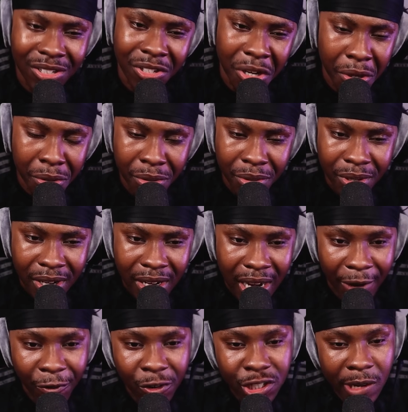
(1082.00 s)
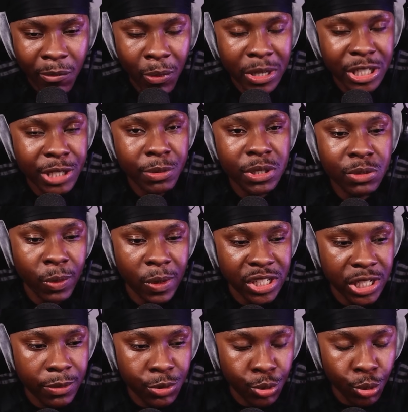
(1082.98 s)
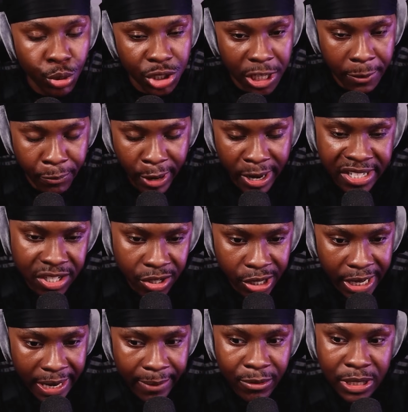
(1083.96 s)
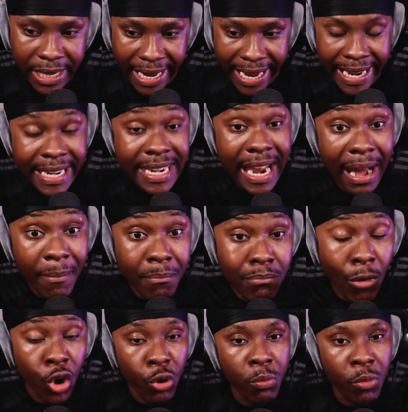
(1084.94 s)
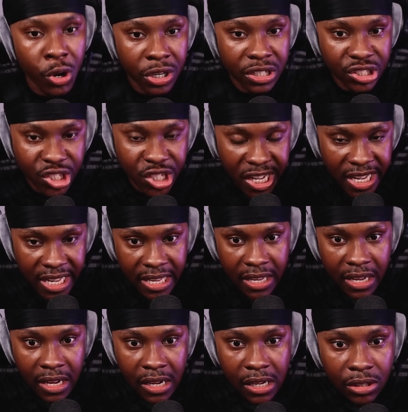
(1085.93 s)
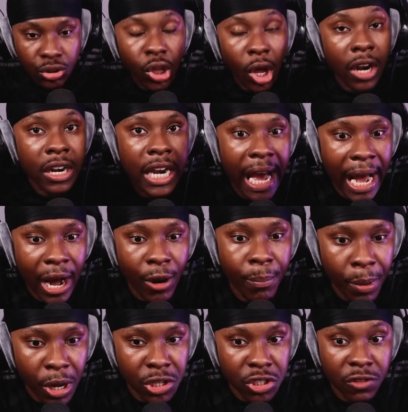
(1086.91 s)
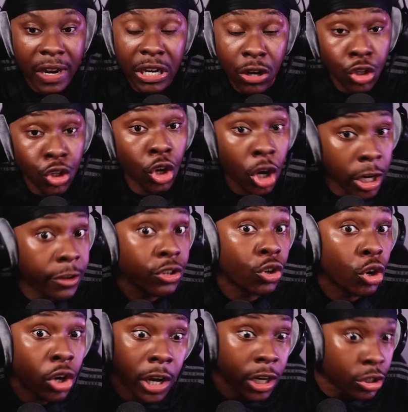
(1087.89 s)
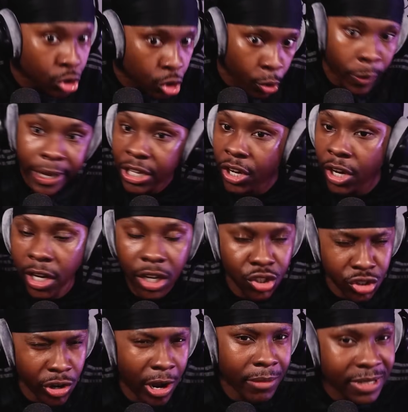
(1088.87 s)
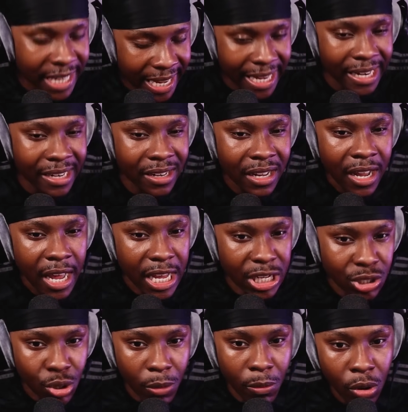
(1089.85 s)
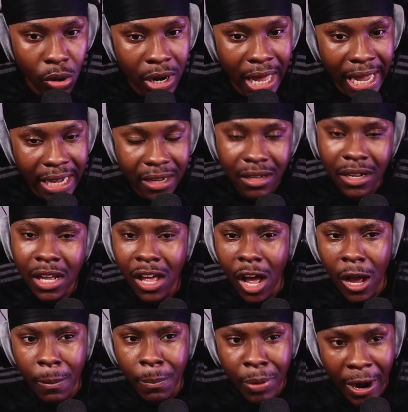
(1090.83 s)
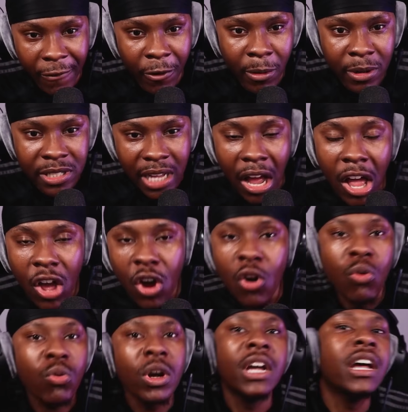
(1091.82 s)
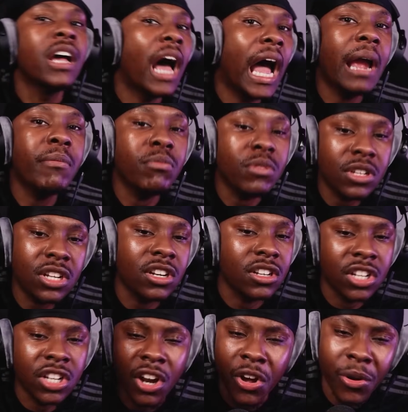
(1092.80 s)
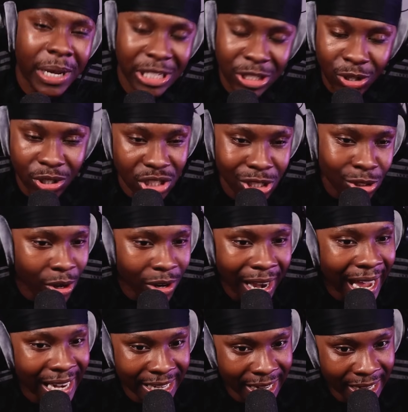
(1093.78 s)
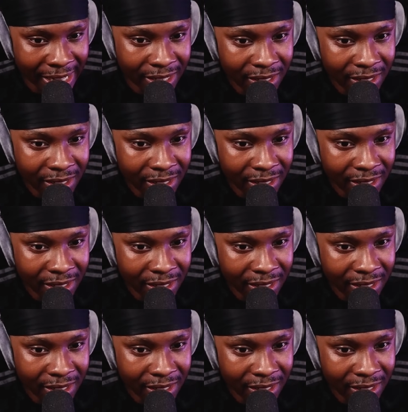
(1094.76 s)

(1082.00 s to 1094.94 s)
know, like for example, when she was talking to the president, it was in that moment she done that outburst of like, you're gonna do it. Do you know what I'm saying? It's not more like a prep where it's like, oh, I'm, you know, it's not, she's not like that.